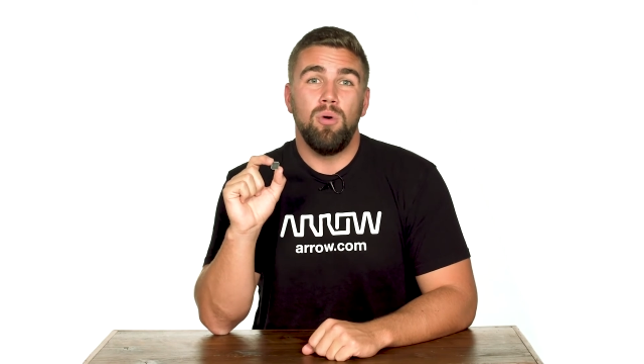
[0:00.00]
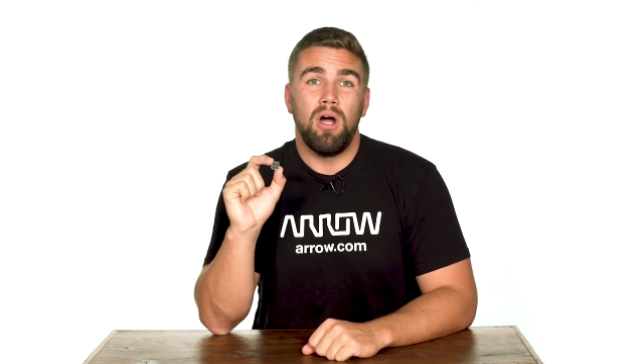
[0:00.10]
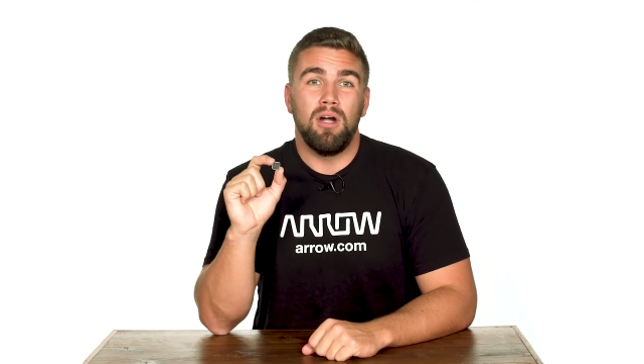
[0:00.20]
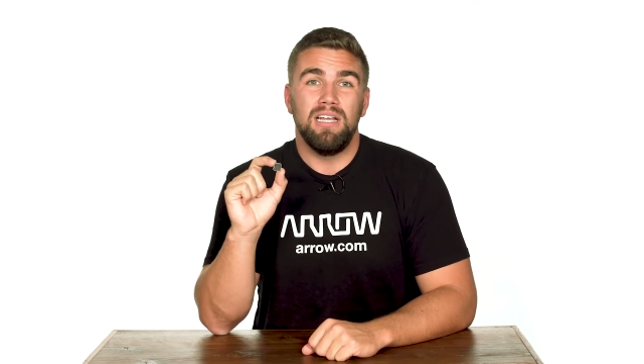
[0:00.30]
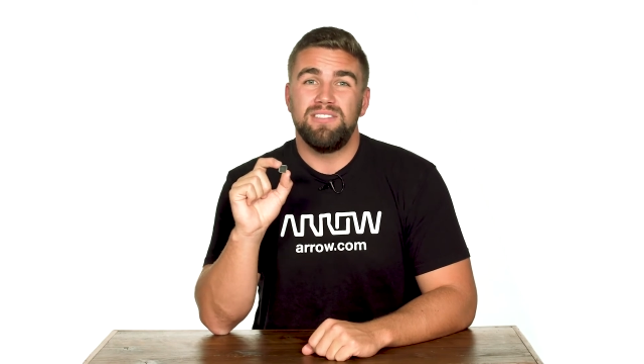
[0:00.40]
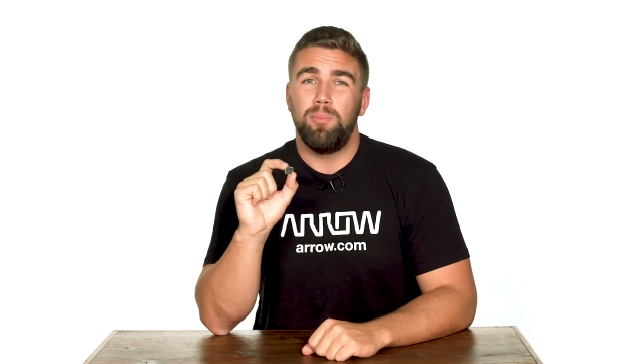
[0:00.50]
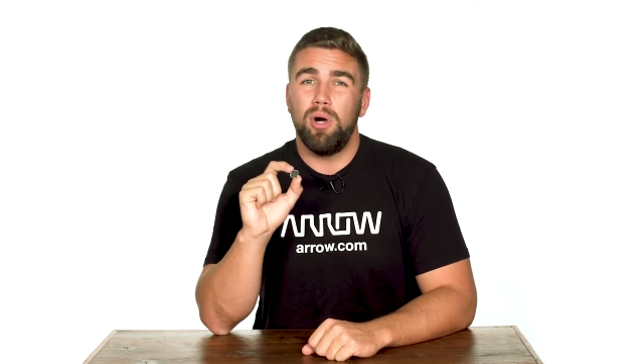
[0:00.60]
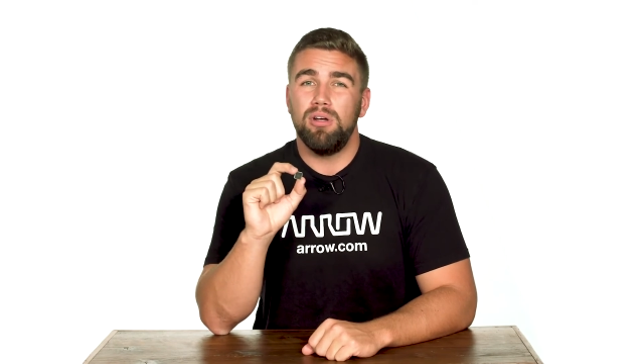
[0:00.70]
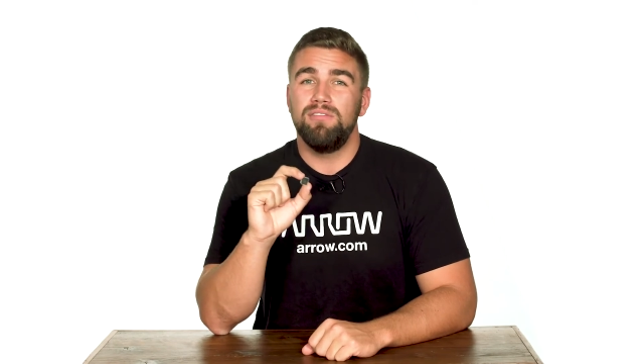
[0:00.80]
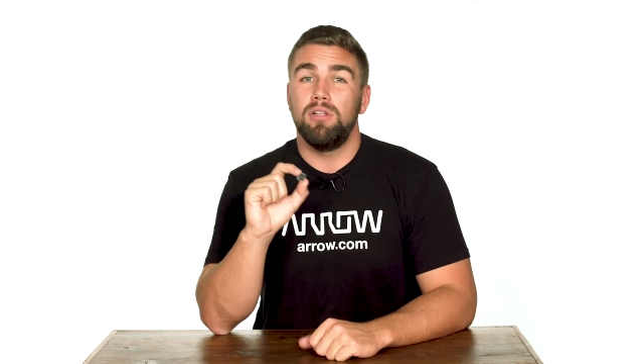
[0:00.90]
AUR is a
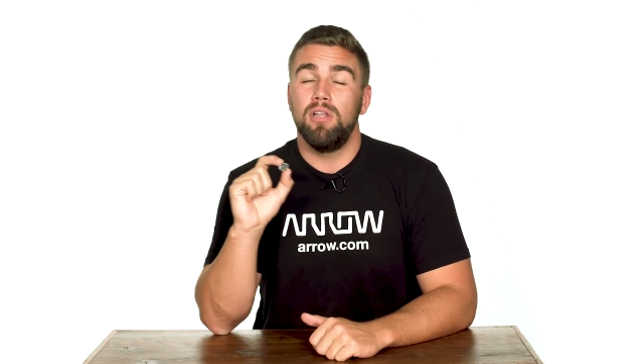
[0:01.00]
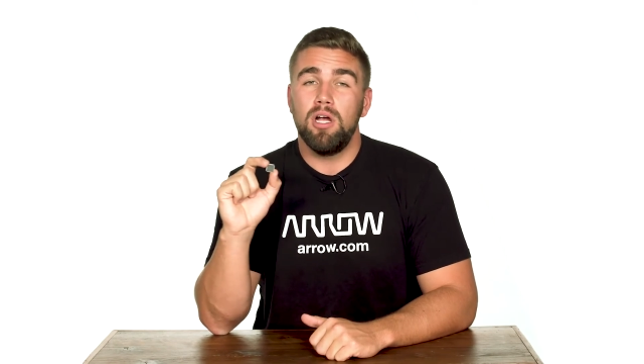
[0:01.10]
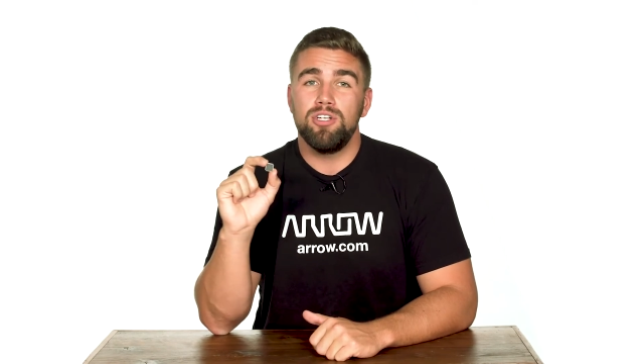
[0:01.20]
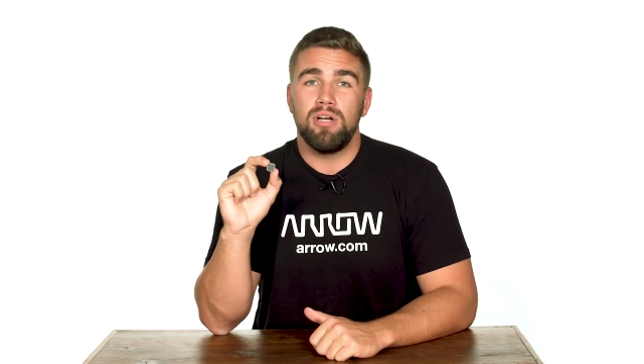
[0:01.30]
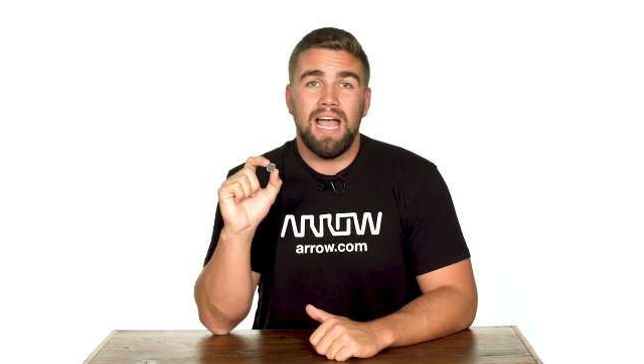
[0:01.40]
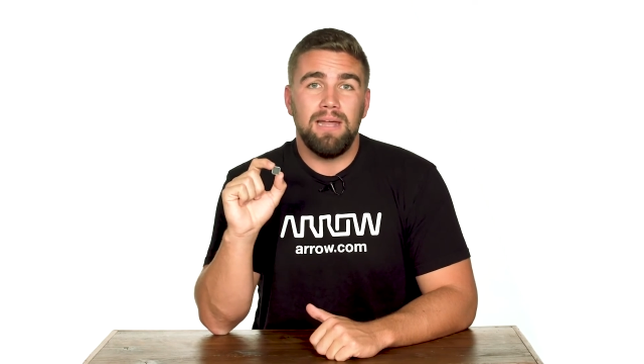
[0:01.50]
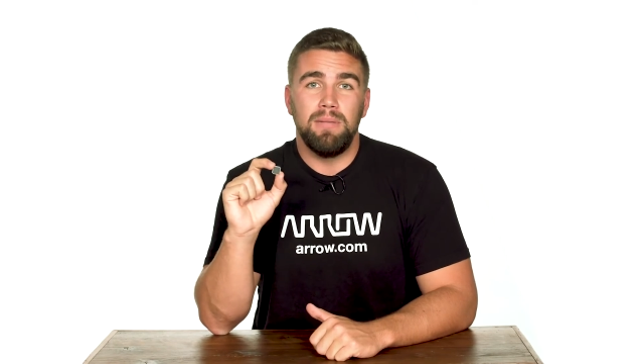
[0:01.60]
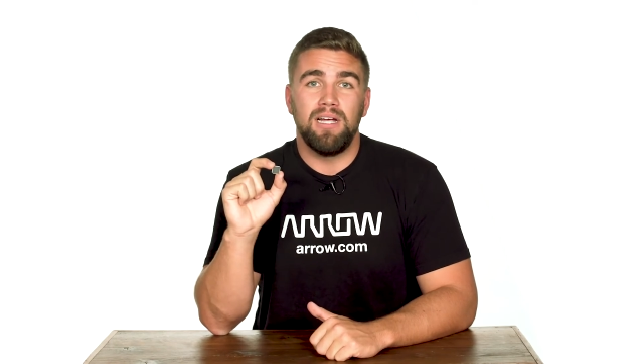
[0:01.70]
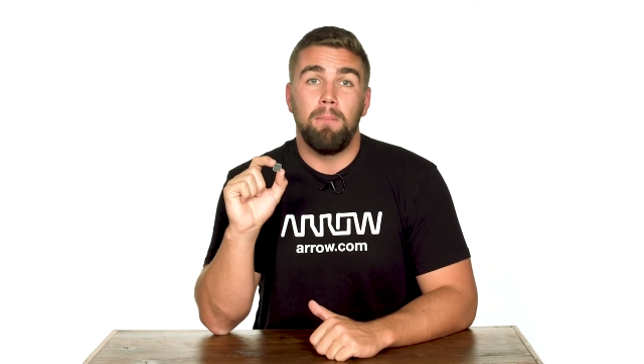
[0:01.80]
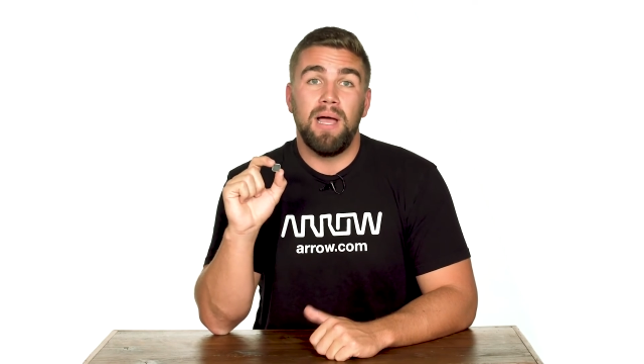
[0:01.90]
part of the larger
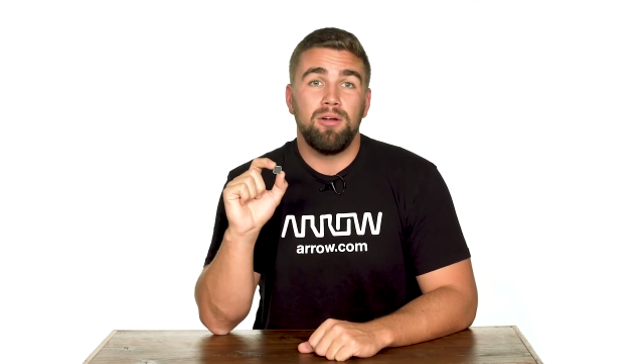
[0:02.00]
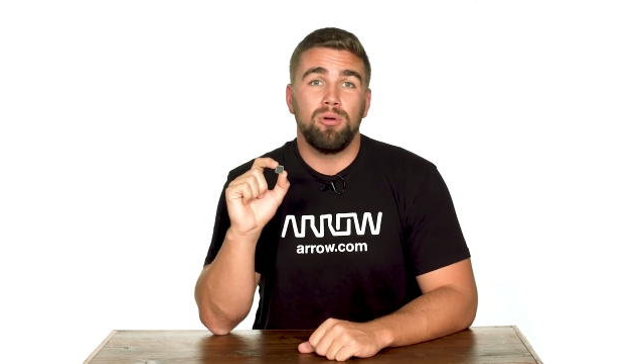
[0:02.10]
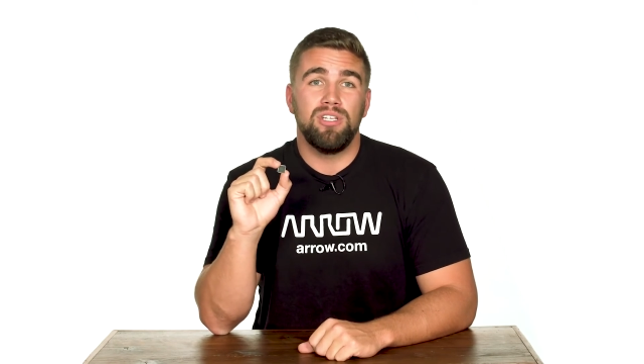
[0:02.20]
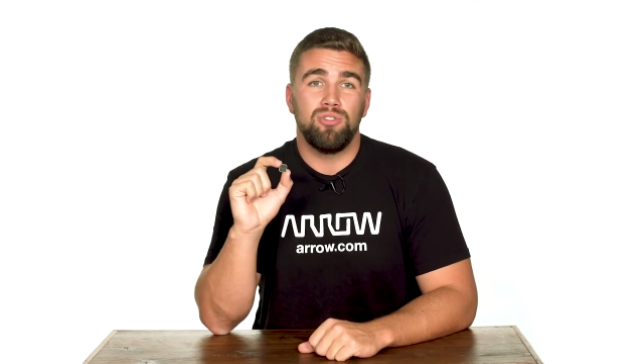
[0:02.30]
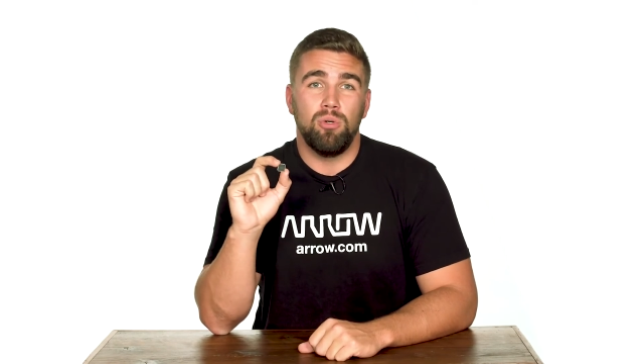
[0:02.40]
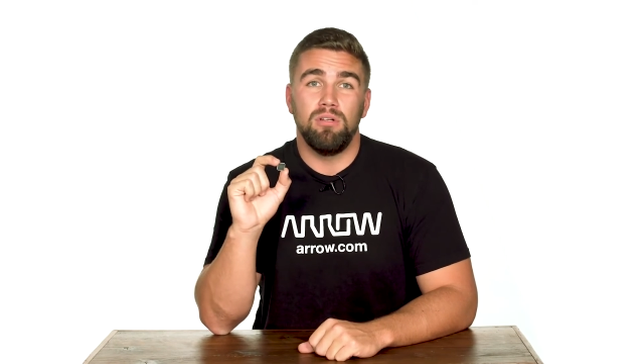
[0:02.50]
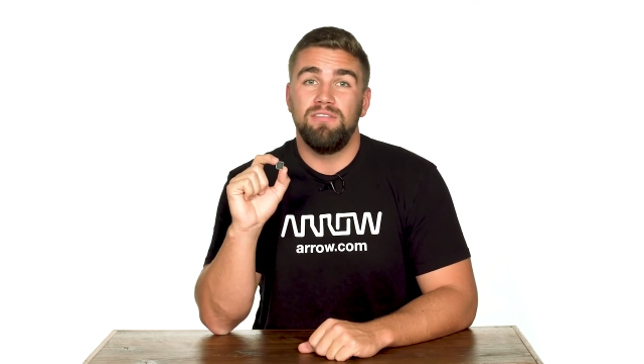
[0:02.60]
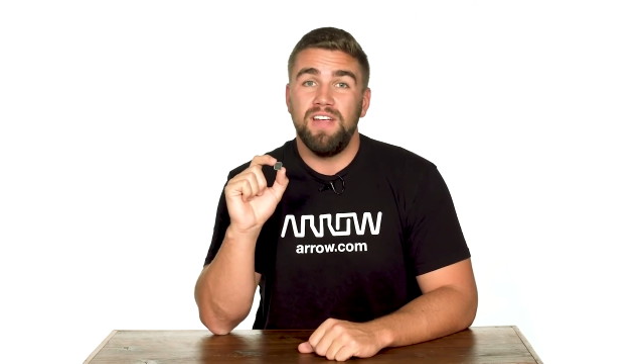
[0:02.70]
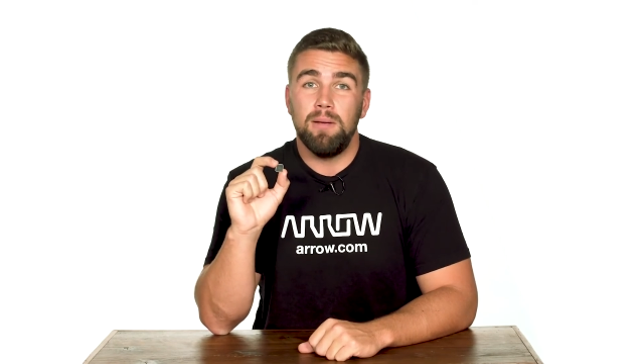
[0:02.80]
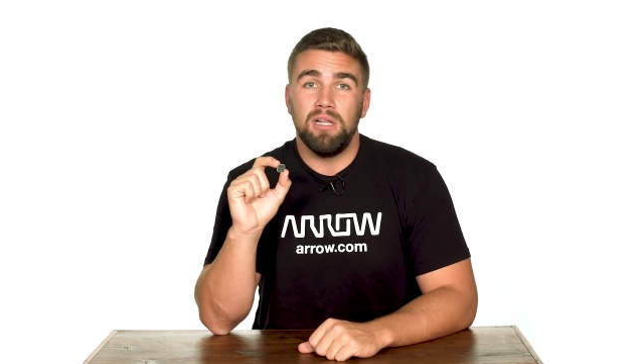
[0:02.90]
Atmega microcontroller
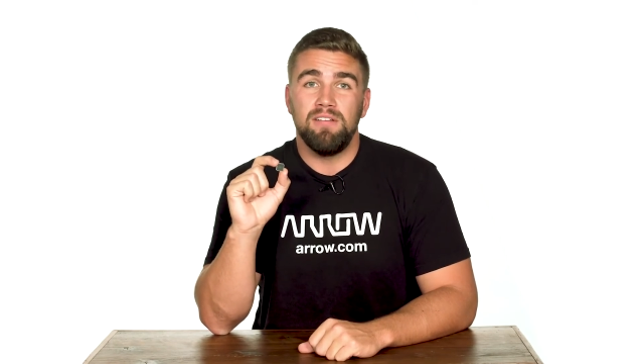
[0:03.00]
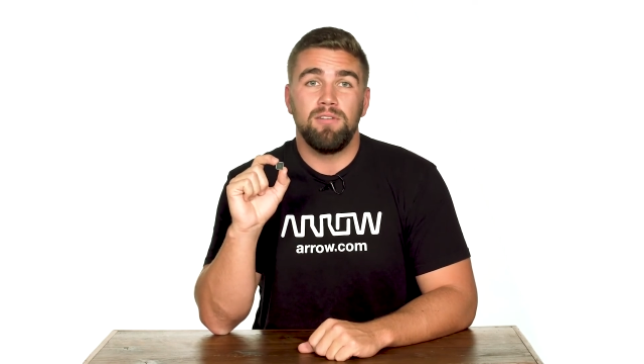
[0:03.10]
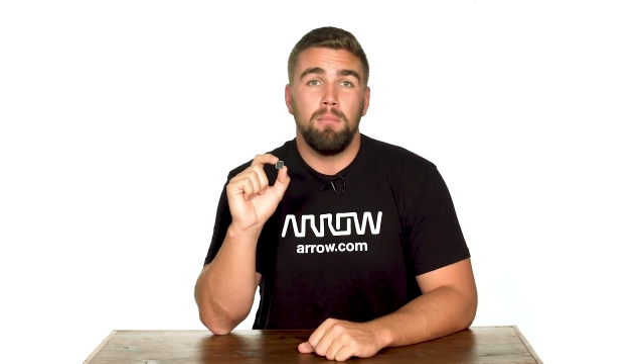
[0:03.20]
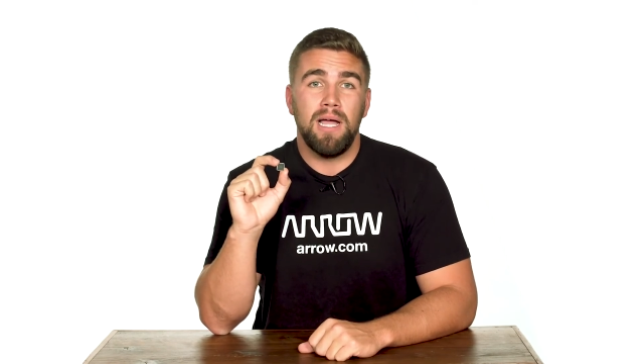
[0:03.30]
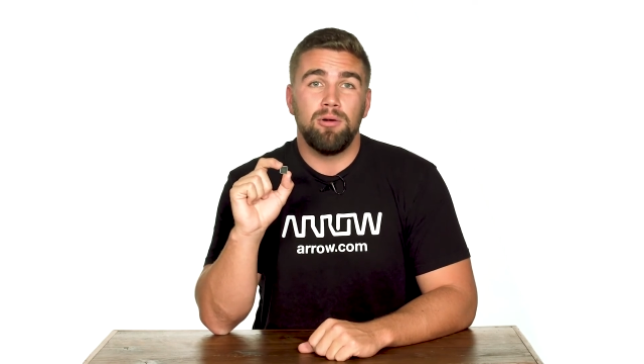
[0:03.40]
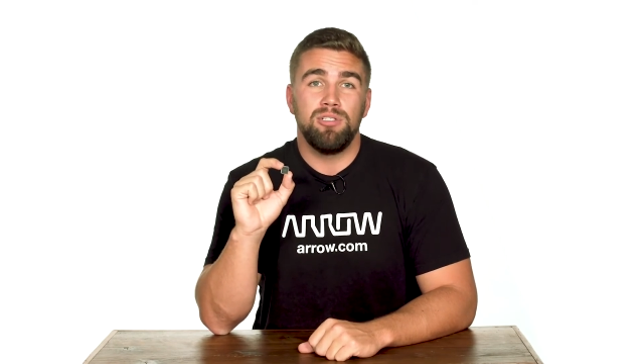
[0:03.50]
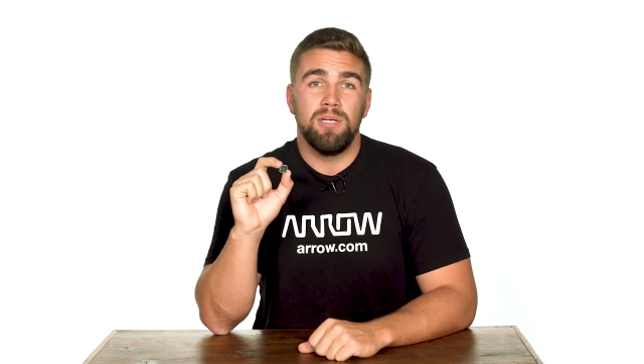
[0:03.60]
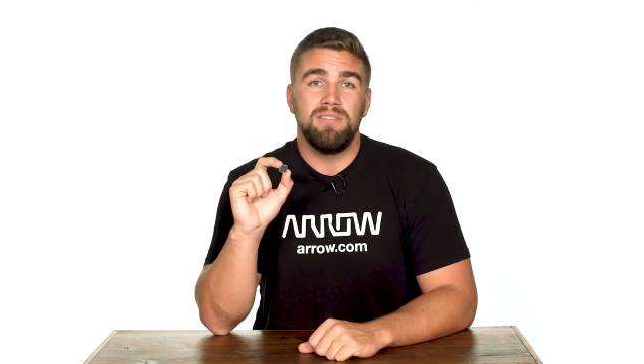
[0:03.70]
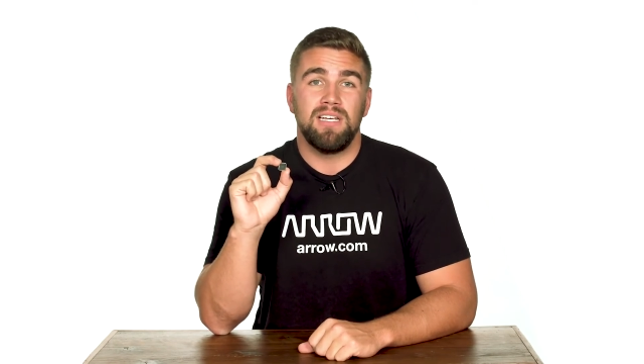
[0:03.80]
family from Microchip